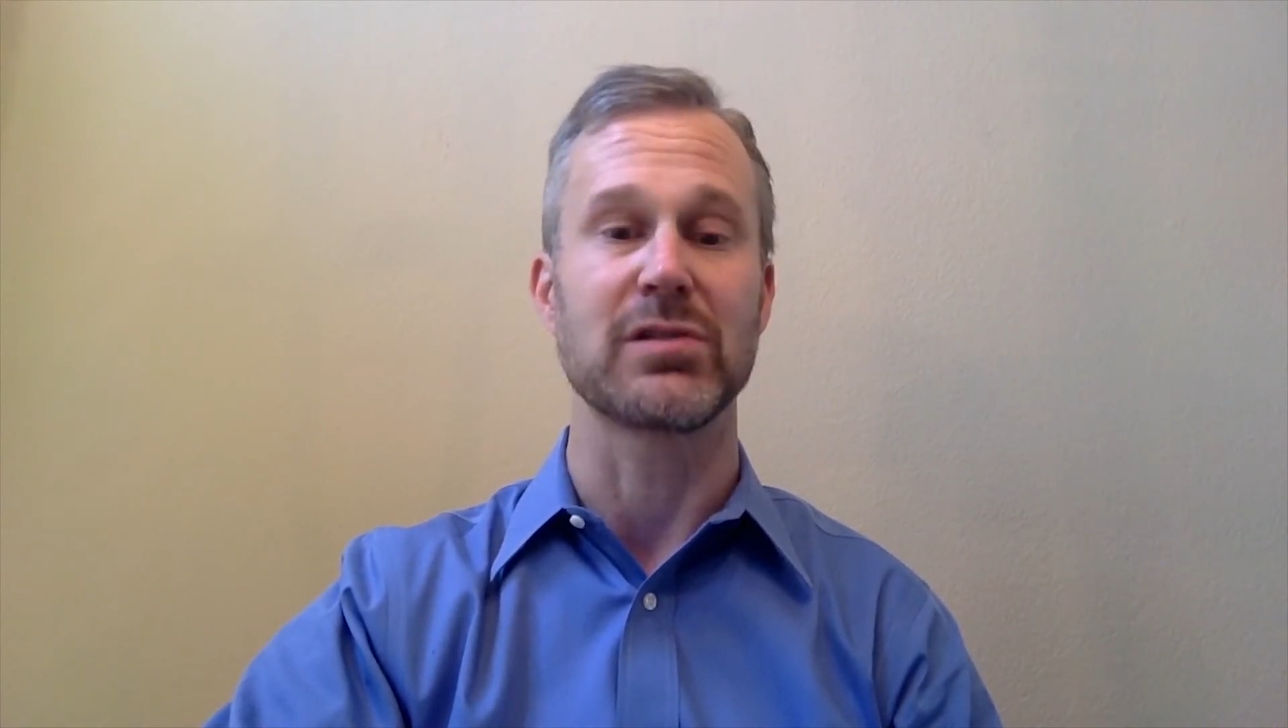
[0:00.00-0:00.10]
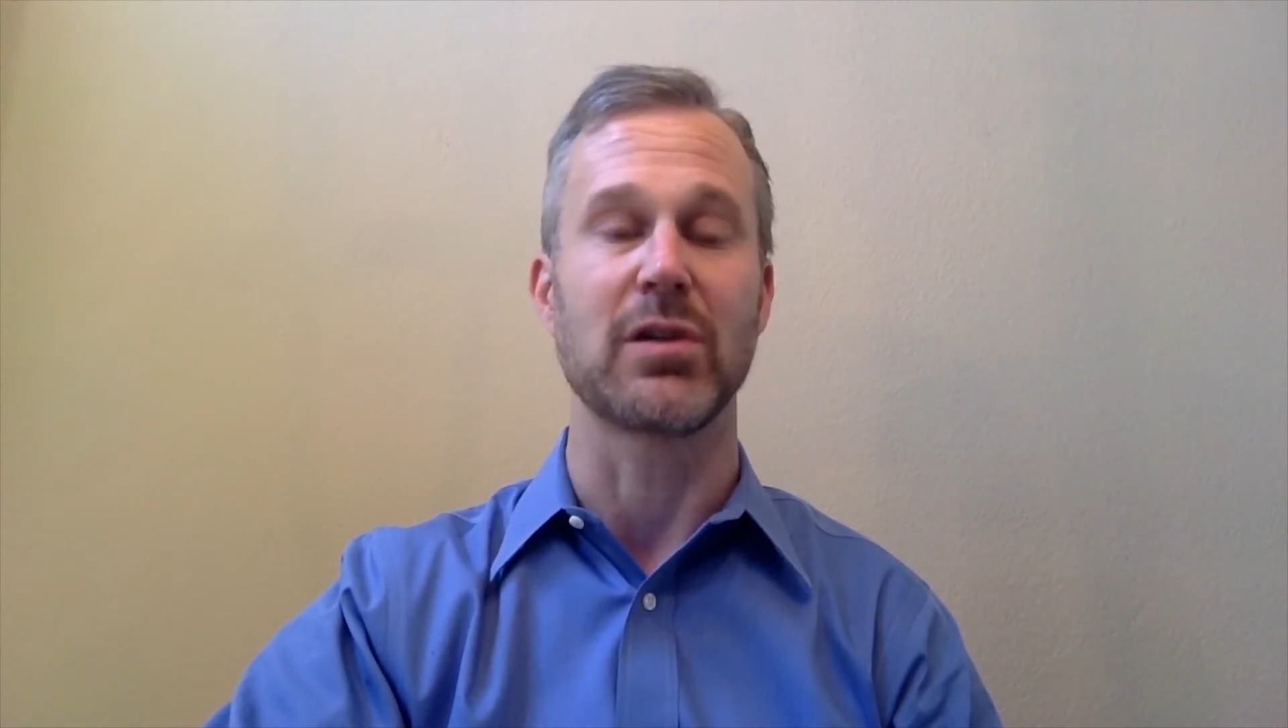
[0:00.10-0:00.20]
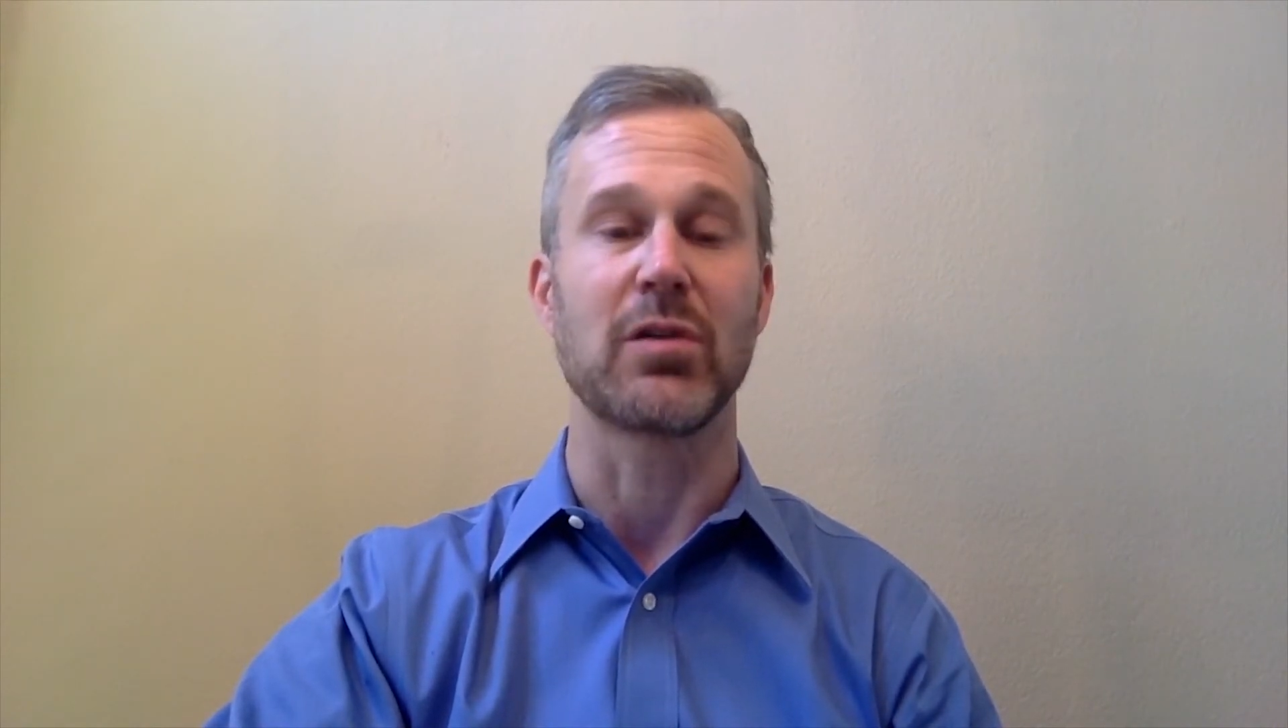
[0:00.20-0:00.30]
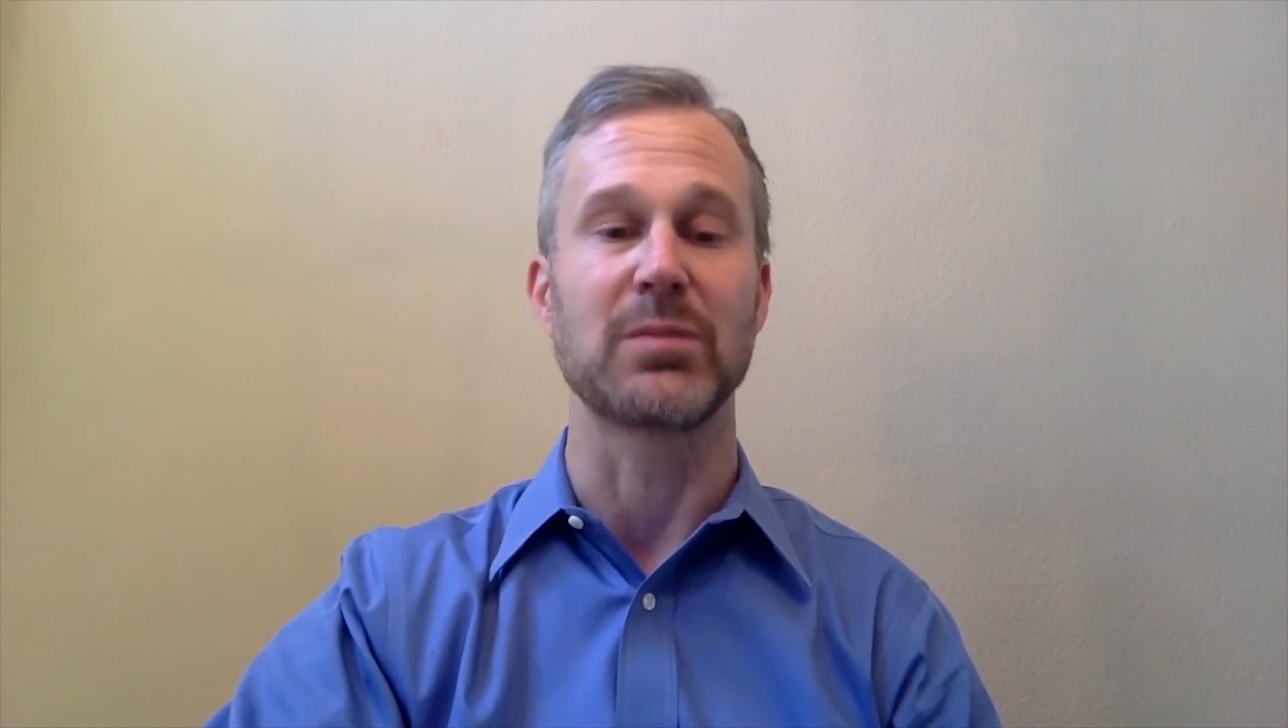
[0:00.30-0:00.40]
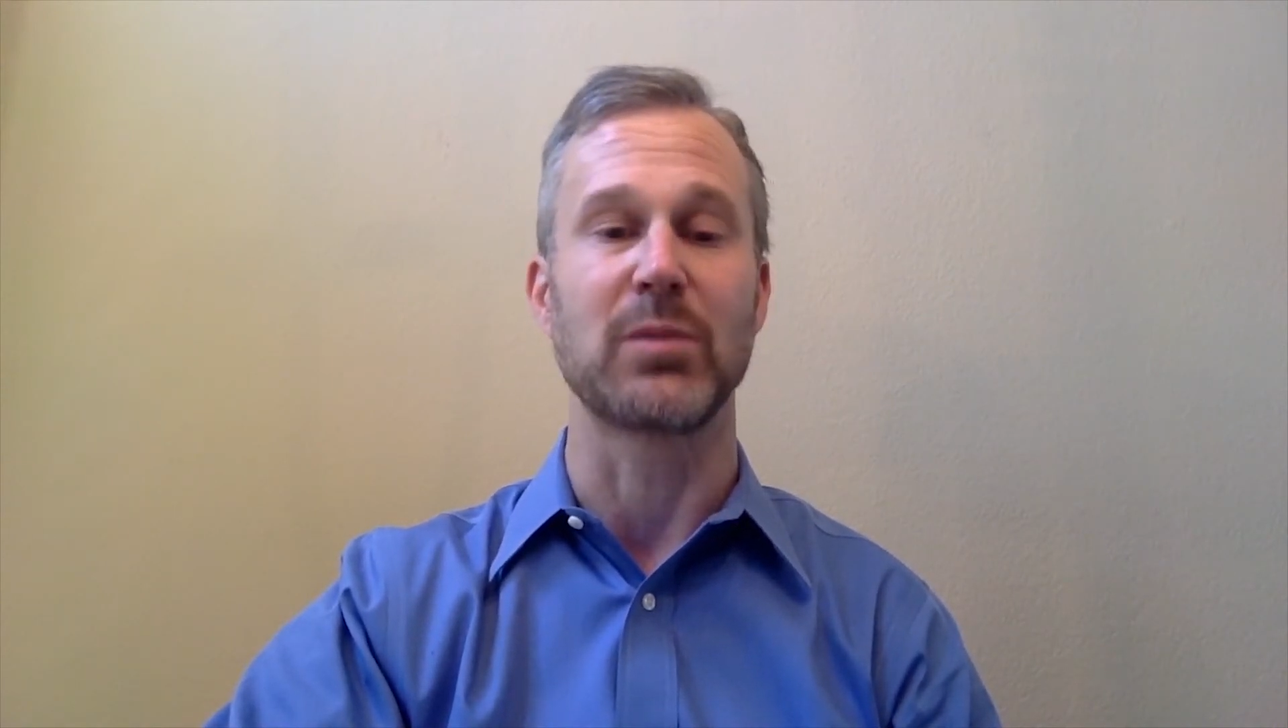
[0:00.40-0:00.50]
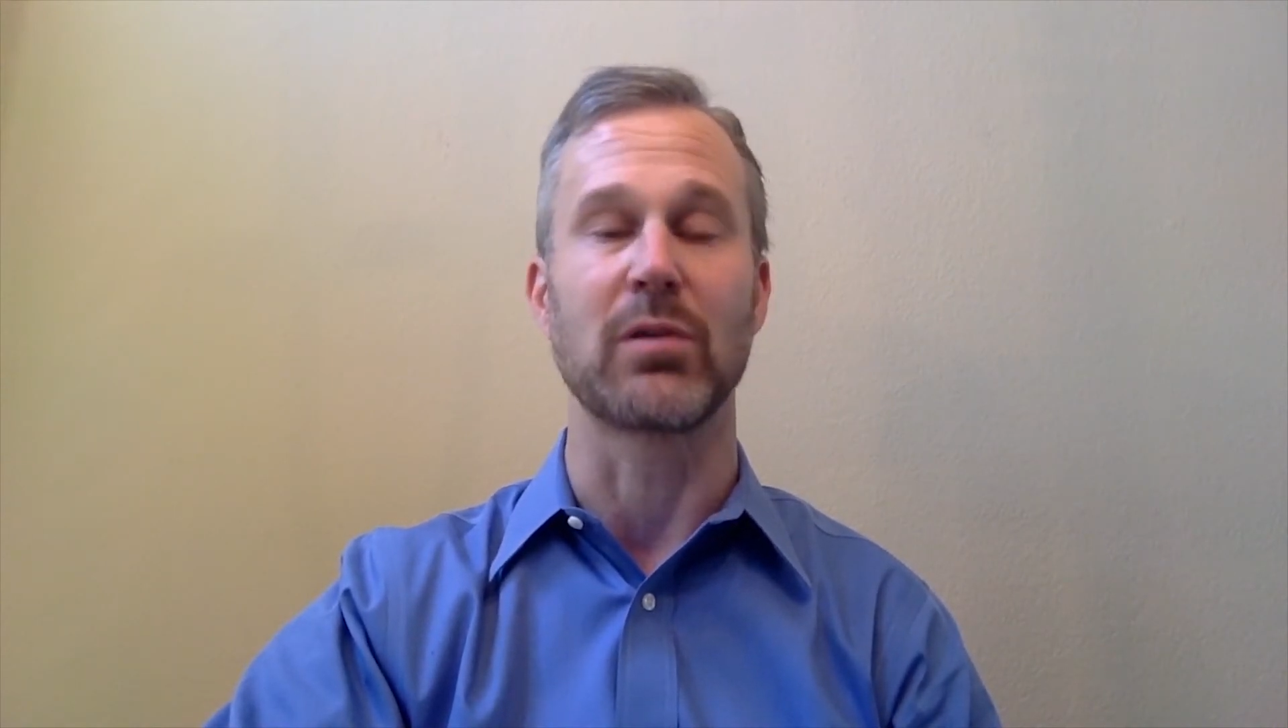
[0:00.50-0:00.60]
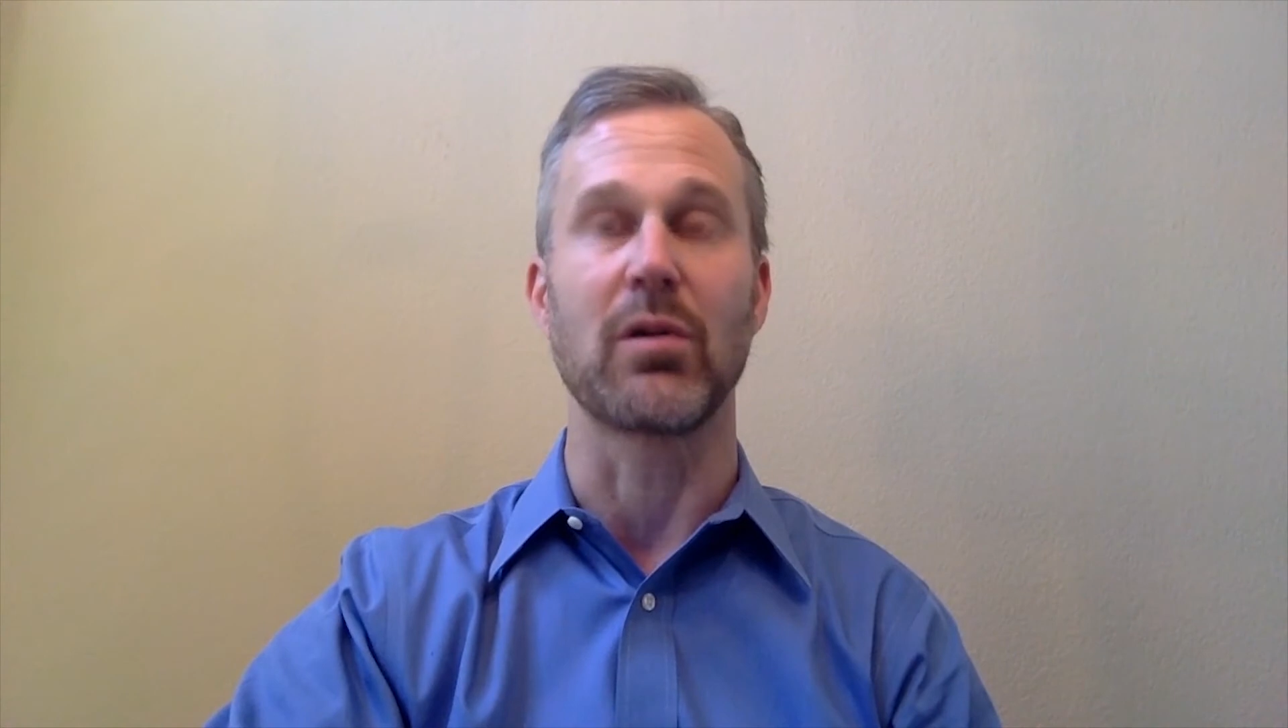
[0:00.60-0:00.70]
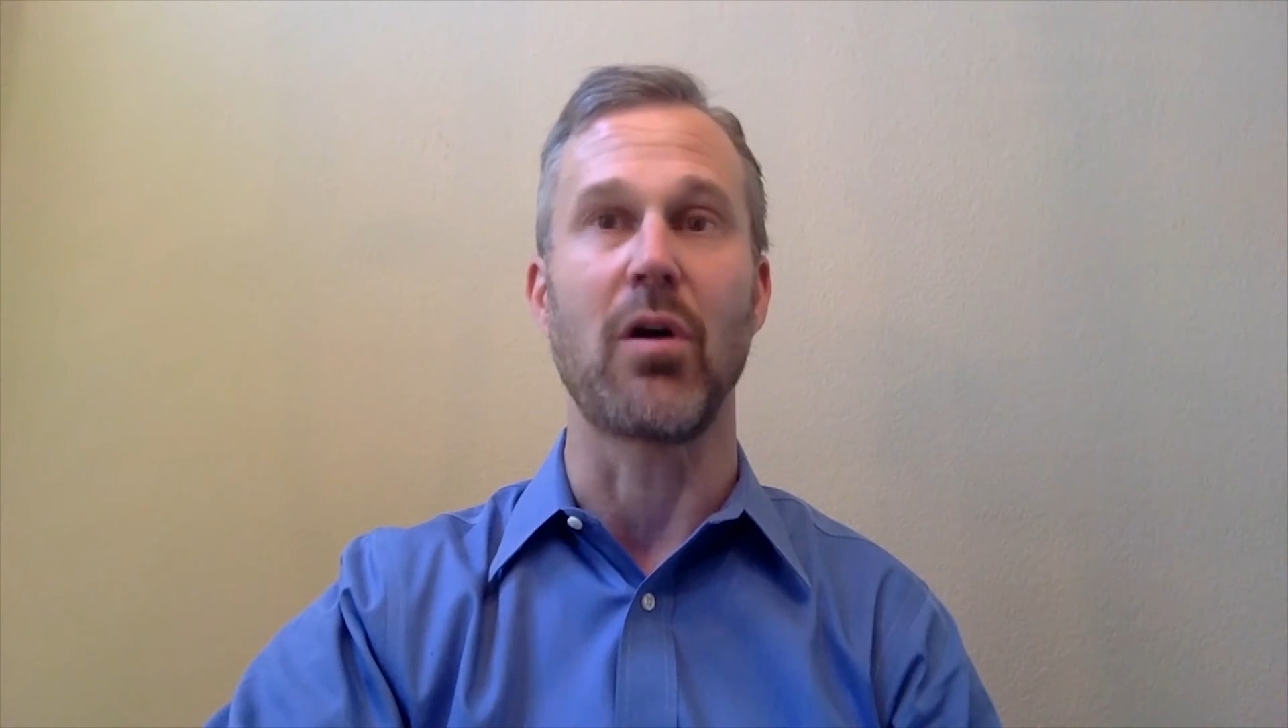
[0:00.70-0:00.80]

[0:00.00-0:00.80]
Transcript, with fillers: to go explore